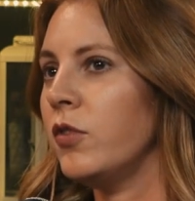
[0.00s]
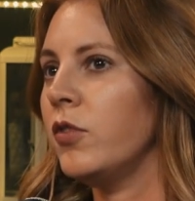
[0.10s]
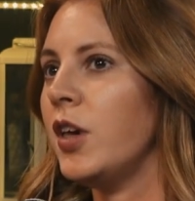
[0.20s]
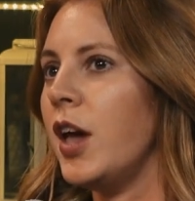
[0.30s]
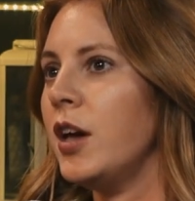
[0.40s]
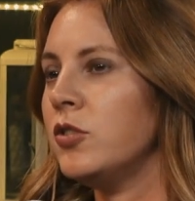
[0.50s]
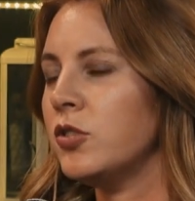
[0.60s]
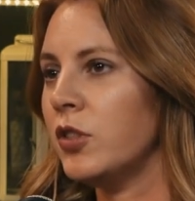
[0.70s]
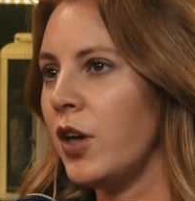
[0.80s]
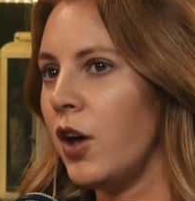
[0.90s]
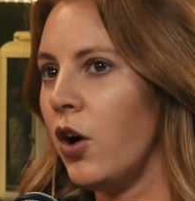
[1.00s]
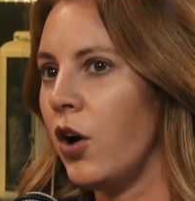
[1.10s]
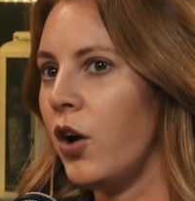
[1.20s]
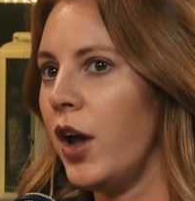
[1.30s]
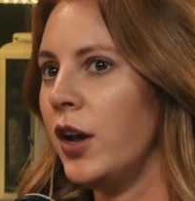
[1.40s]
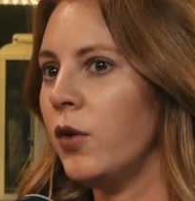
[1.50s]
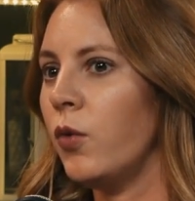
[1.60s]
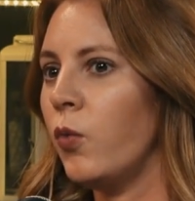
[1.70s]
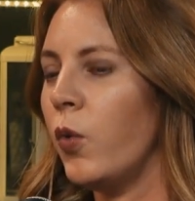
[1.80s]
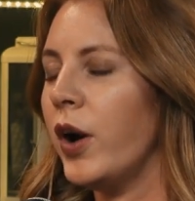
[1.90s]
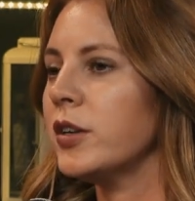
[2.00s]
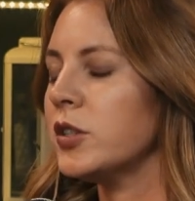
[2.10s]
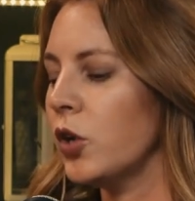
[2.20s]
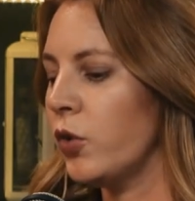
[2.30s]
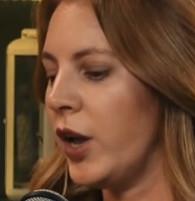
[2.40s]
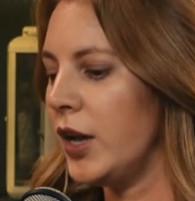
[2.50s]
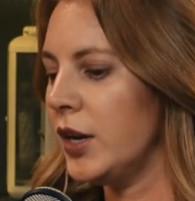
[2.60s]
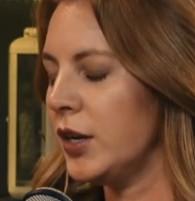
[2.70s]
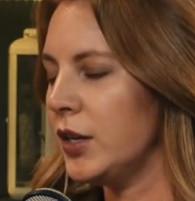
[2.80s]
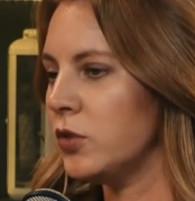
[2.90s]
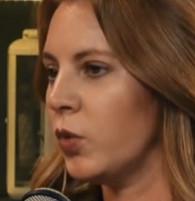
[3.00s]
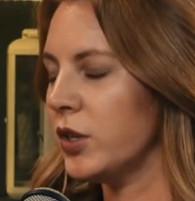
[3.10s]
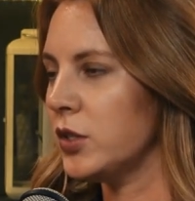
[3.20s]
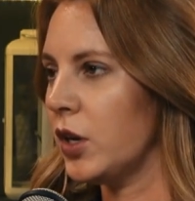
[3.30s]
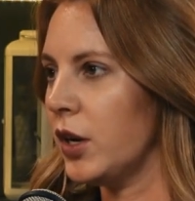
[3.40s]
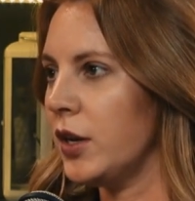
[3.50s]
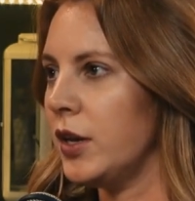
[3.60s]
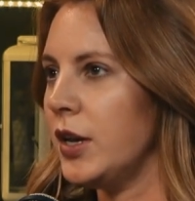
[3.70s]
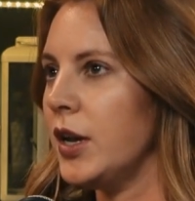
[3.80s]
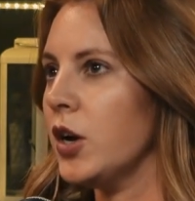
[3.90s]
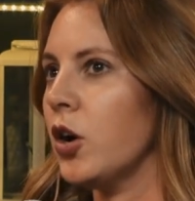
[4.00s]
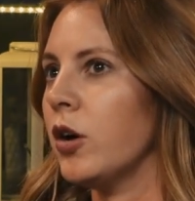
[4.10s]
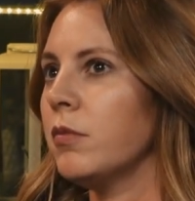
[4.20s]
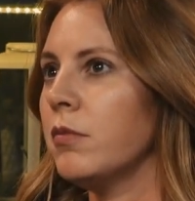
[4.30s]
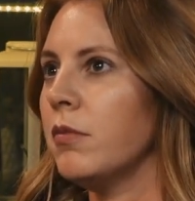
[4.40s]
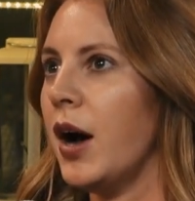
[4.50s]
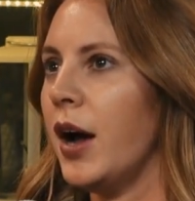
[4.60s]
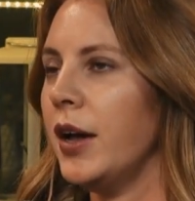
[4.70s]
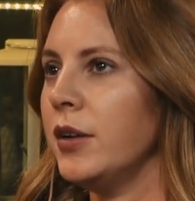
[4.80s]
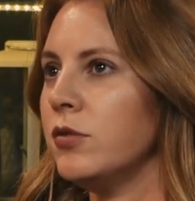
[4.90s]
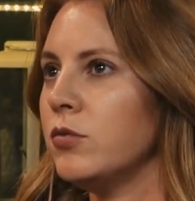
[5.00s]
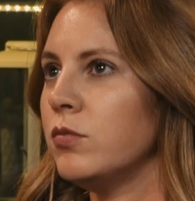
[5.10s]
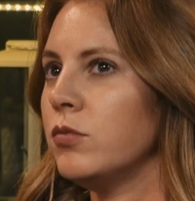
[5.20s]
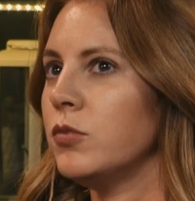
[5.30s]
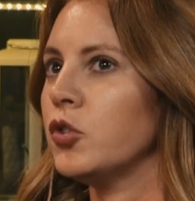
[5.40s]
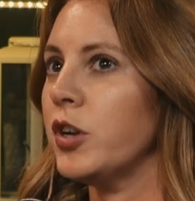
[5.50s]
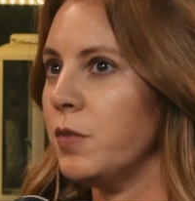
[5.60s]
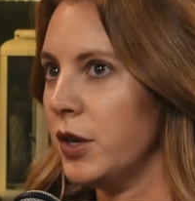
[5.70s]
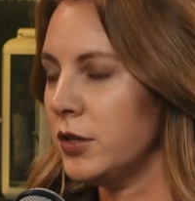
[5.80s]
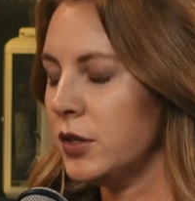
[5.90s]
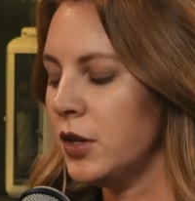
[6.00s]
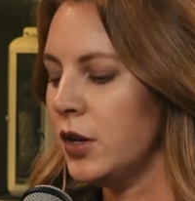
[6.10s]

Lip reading: the age that they are, and where it's located is what's going to gear my treatment.